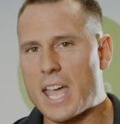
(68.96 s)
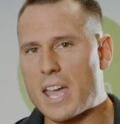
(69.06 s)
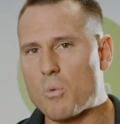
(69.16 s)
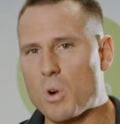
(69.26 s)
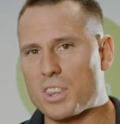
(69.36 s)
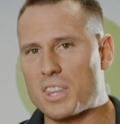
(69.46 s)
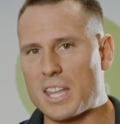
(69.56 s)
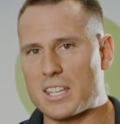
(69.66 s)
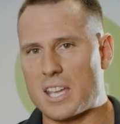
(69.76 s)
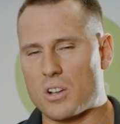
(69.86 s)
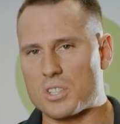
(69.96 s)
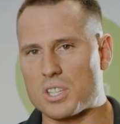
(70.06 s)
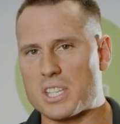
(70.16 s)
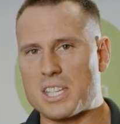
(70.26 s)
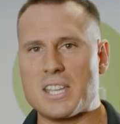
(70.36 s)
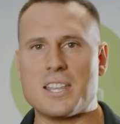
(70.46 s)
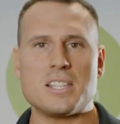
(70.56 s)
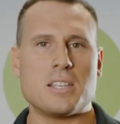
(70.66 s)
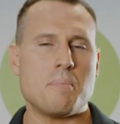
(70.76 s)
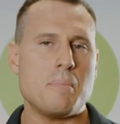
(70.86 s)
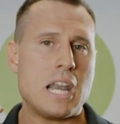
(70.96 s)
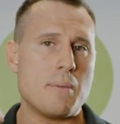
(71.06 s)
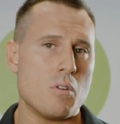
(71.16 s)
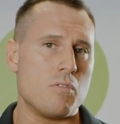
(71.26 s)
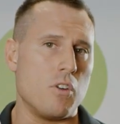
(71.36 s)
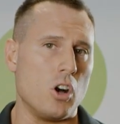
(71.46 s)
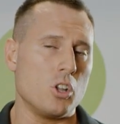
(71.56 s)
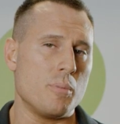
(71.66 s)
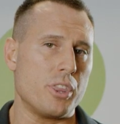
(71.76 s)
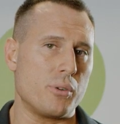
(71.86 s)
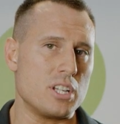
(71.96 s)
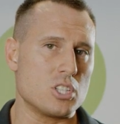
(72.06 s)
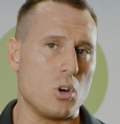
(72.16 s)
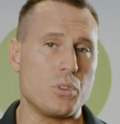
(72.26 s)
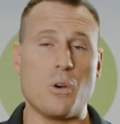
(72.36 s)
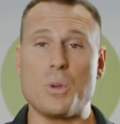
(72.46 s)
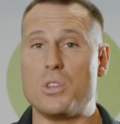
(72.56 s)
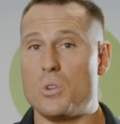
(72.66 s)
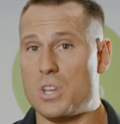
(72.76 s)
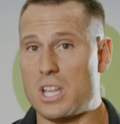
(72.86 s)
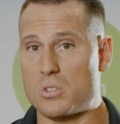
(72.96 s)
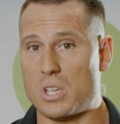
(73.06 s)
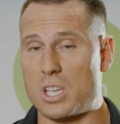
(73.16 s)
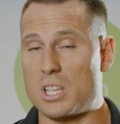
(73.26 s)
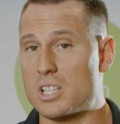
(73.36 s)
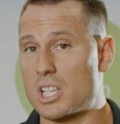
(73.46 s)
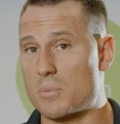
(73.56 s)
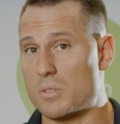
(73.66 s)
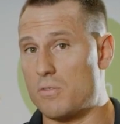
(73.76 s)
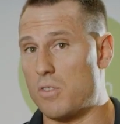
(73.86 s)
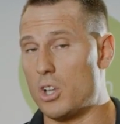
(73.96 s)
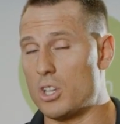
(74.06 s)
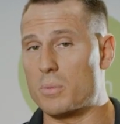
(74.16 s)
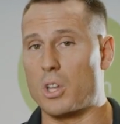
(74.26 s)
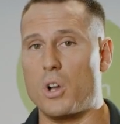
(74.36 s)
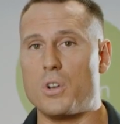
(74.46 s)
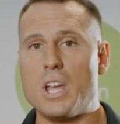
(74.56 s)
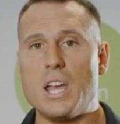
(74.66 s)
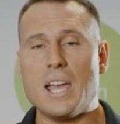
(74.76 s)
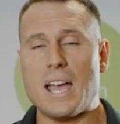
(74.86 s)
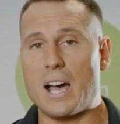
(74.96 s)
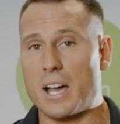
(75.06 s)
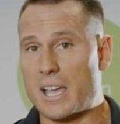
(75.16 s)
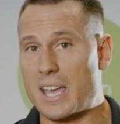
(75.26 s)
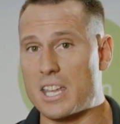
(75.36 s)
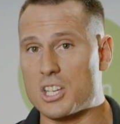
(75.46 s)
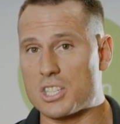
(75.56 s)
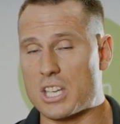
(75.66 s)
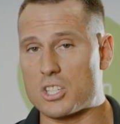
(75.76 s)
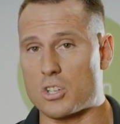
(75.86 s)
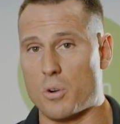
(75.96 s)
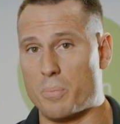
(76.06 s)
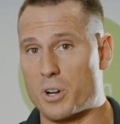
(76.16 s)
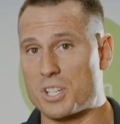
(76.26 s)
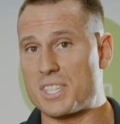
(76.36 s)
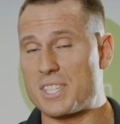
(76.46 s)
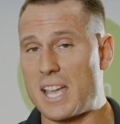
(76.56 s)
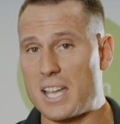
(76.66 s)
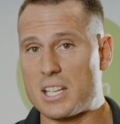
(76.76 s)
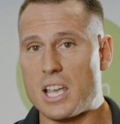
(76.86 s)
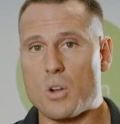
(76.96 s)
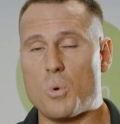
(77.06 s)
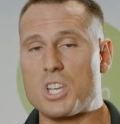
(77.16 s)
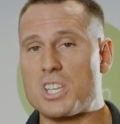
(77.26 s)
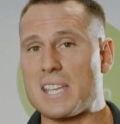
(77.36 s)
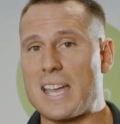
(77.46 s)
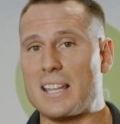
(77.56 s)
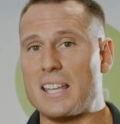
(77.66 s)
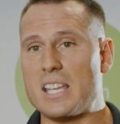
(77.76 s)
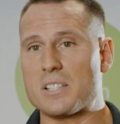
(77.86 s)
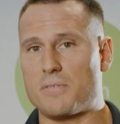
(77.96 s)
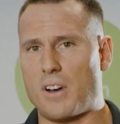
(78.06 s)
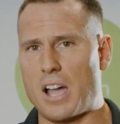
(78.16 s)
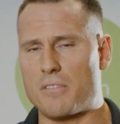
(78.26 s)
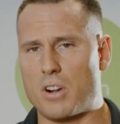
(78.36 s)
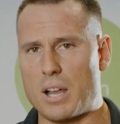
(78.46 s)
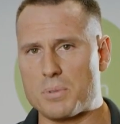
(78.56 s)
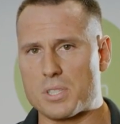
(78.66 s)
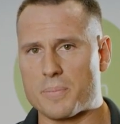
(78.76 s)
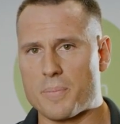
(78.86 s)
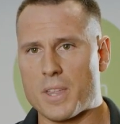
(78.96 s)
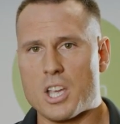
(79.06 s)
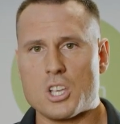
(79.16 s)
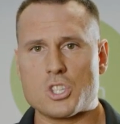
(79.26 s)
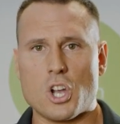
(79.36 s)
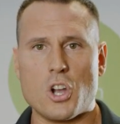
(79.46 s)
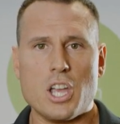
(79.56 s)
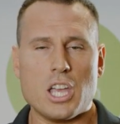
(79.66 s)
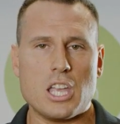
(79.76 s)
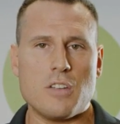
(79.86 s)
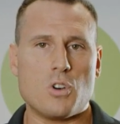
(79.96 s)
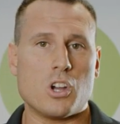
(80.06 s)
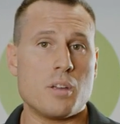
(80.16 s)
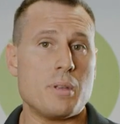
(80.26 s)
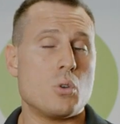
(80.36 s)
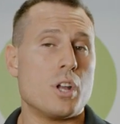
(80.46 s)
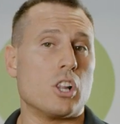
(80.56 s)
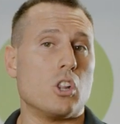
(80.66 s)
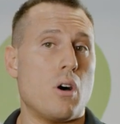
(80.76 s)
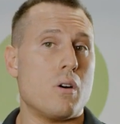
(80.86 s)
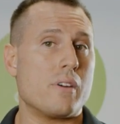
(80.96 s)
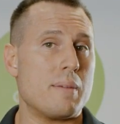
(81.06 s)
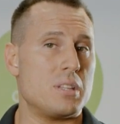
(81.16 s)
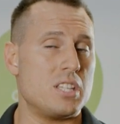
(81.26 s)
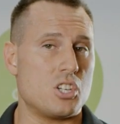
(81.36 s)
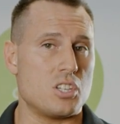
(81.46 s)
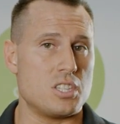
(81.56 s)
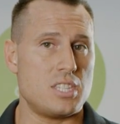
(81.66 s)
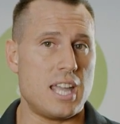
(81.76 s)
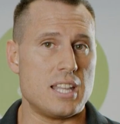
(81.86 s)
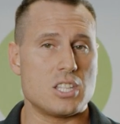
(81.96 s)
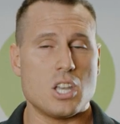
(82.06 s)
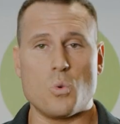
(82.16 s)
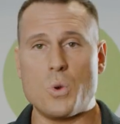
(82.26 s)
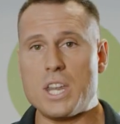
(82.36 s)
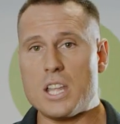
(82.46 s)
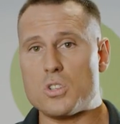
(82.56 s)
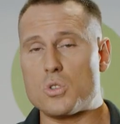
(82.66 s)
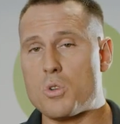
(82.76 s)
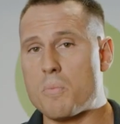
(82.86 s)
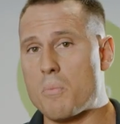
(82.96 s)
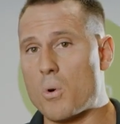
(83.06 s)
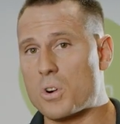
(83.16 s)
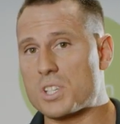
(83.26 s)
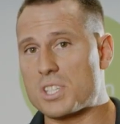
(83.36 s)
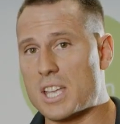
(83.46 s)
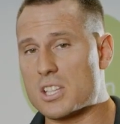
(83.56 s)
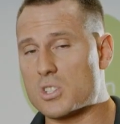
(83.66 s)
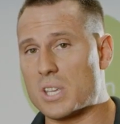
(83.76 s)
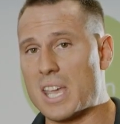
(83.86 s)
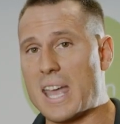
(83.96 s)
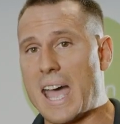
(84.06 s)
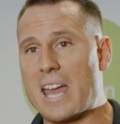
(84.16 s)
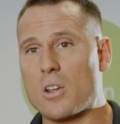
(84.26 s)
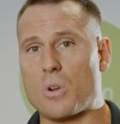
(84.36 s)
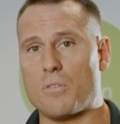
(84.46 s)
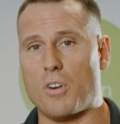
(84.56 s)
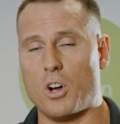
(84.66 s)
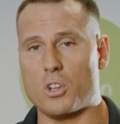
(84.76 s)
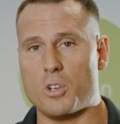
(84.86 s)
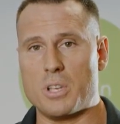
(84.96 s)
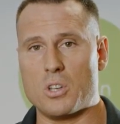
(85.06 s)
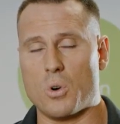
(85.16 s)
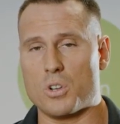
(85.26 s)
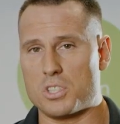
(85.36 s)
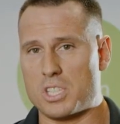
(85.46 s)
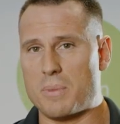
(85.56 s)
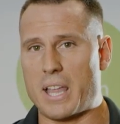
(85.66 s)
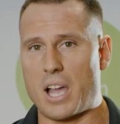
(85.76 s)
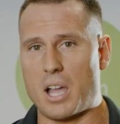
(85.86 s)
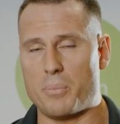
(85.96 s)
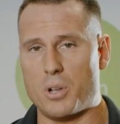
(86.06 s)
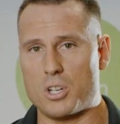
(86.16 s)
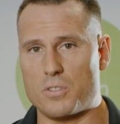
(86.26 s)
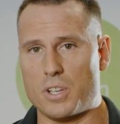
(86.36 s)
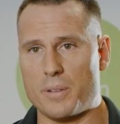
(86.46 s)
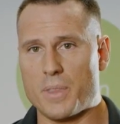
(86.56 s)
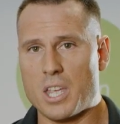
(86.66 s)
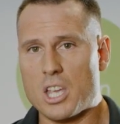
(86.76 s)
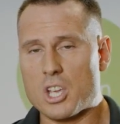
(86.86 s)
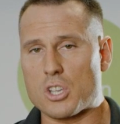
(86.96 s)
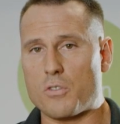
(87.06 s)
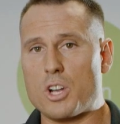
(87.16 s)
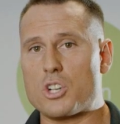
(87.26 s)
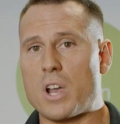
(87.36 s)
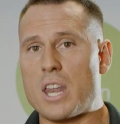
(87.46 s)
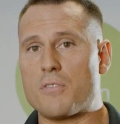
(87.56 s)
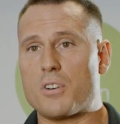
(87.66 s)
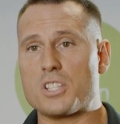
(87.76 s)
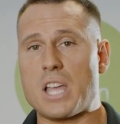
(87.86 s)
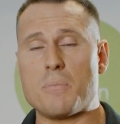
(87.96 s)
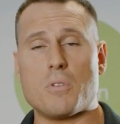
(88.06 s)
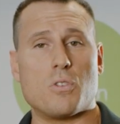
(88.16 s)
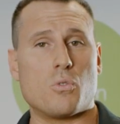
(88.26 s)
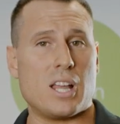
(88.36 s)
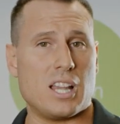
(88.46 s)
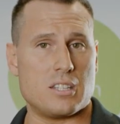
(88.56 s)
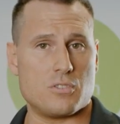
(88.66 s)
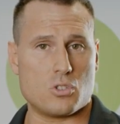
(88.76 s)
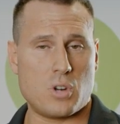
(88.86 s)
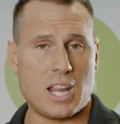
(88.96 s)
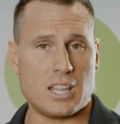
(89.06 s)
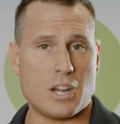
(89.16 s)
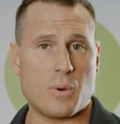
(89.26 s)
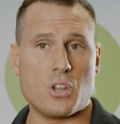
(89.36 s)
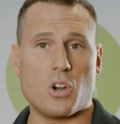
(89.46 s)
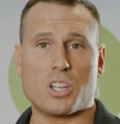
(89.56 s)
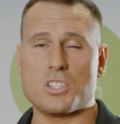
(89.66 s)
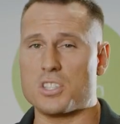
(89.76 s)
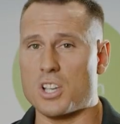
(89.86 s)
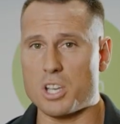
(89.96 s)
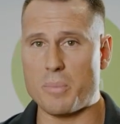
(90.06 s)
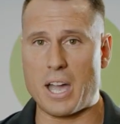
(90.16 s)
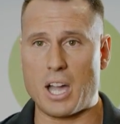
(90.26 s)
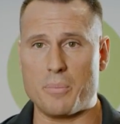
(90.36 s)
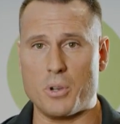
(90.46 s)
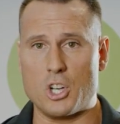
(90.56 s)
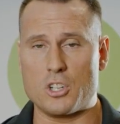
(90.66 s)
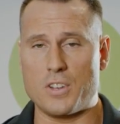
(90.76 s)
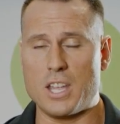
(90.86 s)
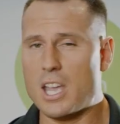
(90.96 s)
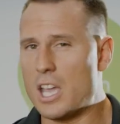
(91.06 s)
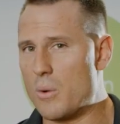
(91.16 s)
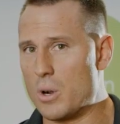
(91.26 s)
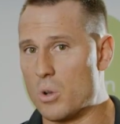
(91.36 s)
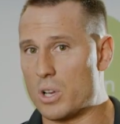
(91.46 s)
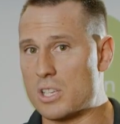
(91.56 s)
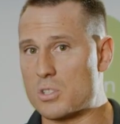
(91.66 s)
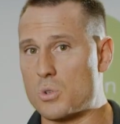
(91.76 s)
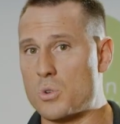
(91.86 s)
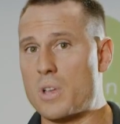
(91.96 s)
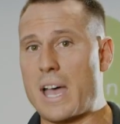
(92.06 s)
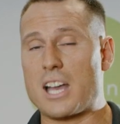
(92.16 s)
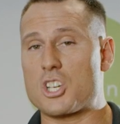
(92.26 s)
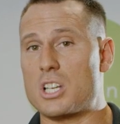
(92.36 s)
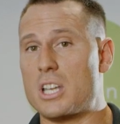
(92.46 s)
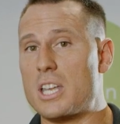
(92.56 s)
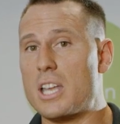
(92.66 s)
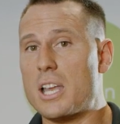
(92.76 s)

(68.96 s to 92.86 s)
And what that tells us is that there's a minimal volume threshold that we do need to hit in terms of volume load at each session or per set, which is at least 5 reps. So if we're going to be doing lower repetition sets, we need to do more sets to get adequate volume in order to stimulate hypertrophy. So if we're training, for example, for relative strength and we're not concerned about hypertrophy and we're looking to actually